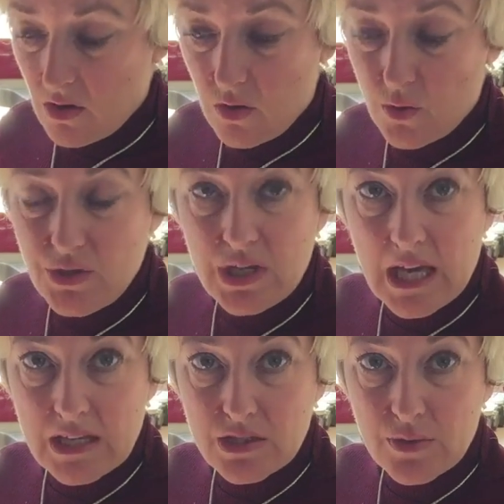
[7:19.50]
Or you
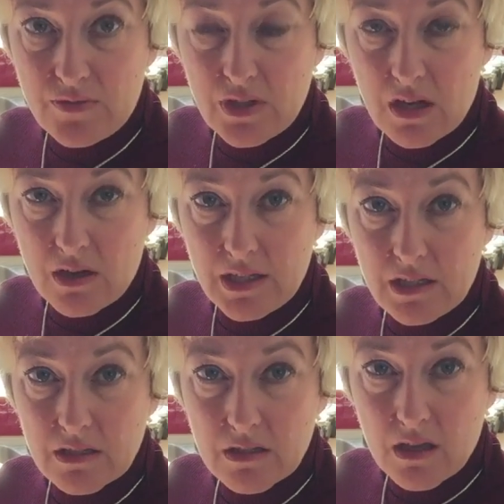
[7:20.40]
can do, if you
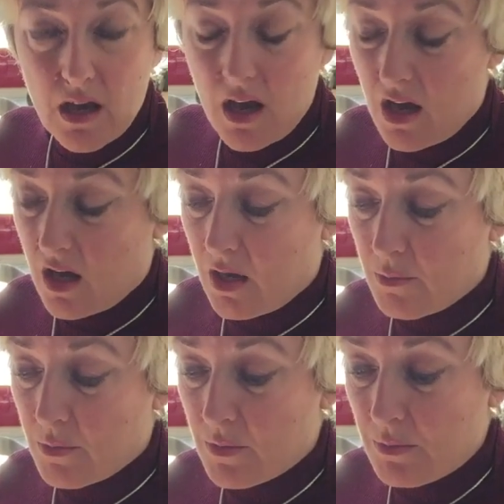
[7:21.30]
like,
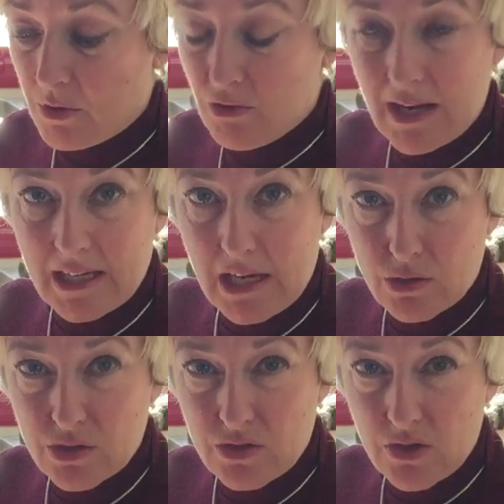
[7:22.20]
crack an egg
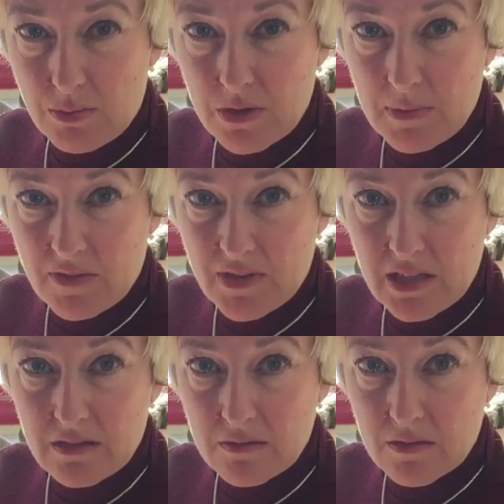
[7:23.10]
onto the top of the
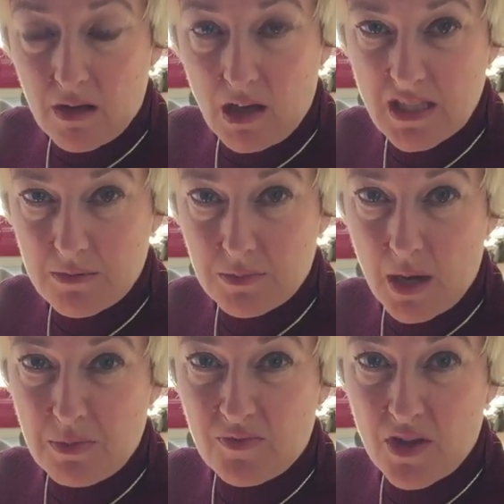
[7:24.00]
muffin. I
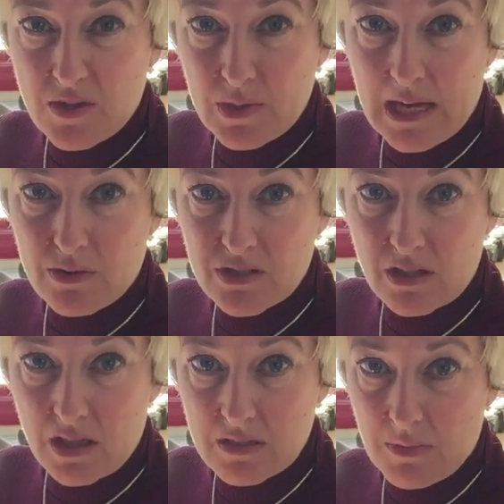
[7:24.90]
preferred it without because I
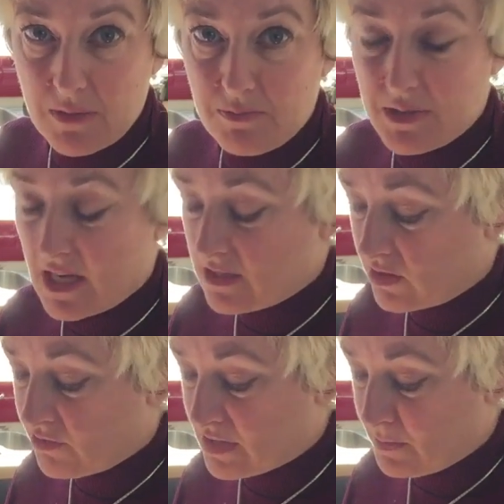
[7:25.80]
liked my potato
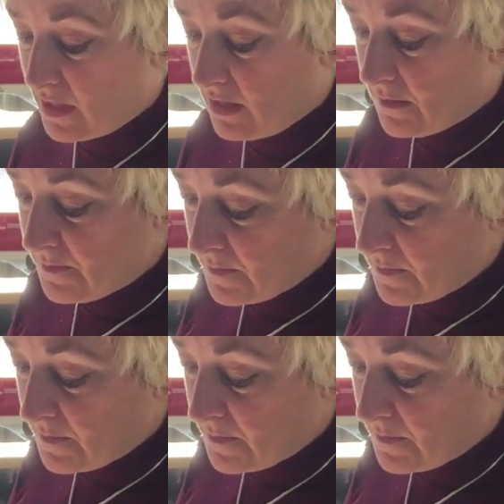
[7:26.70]
crispy.